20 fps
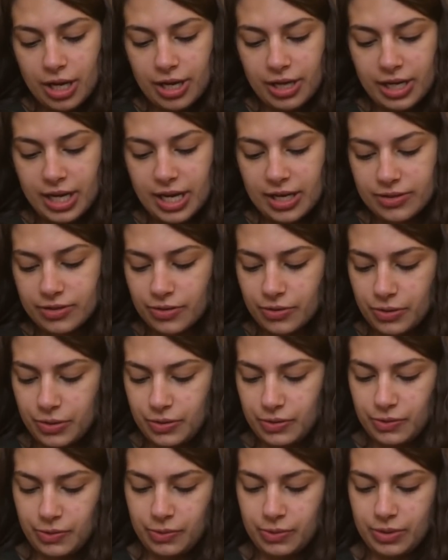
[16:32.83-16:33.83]
and yeah, so
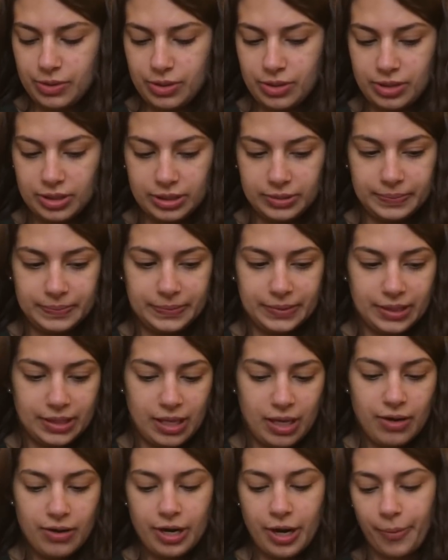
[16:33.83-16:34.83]
you,
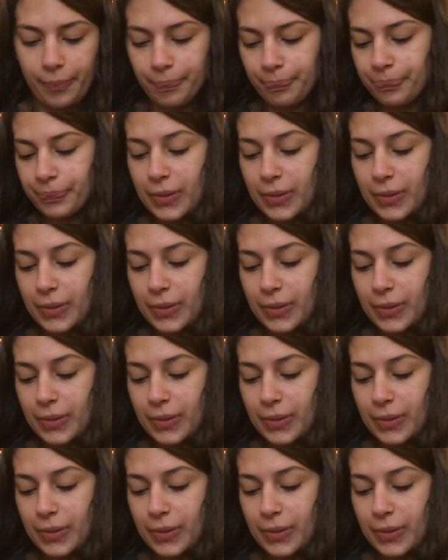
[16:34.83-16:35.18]
I don't know,